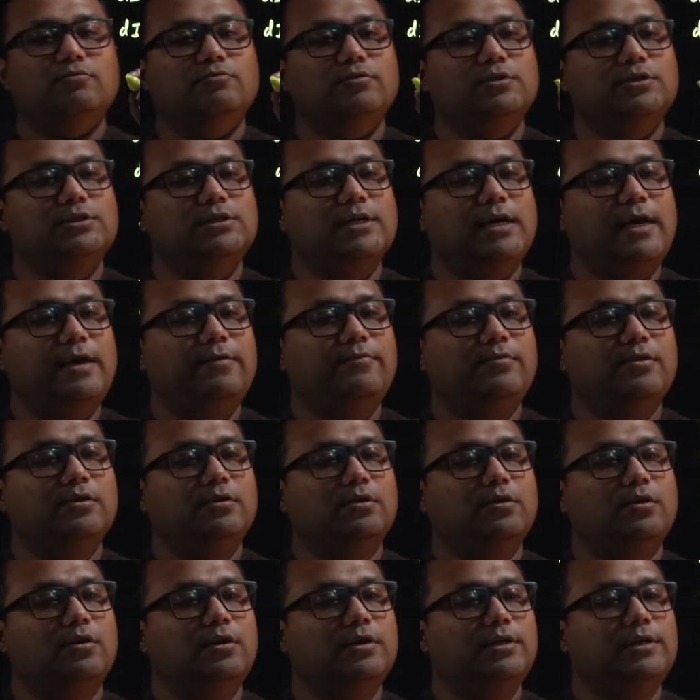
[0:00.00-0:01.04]
which I will
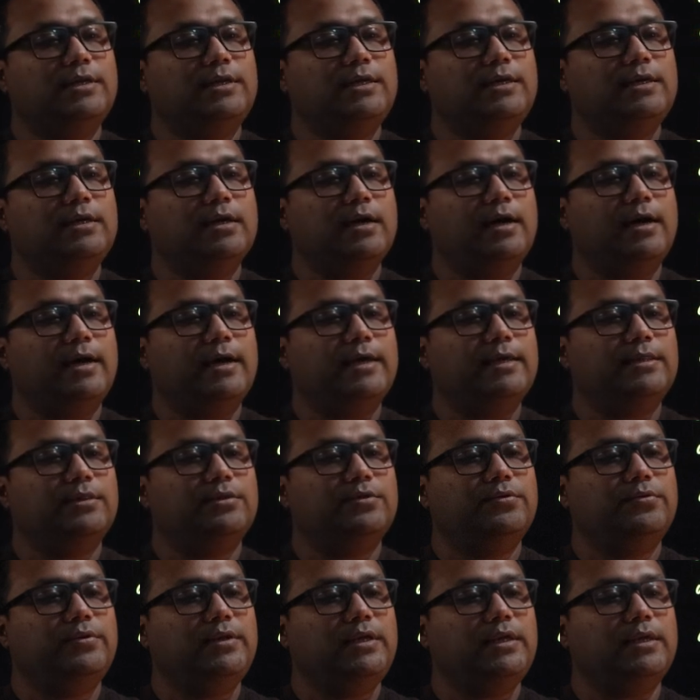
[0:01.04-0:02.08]
call
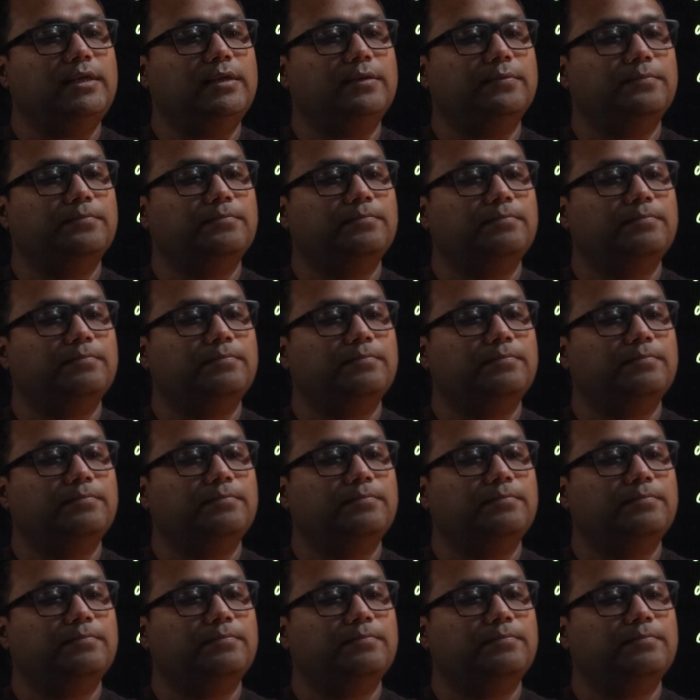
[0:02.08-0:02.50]
di3,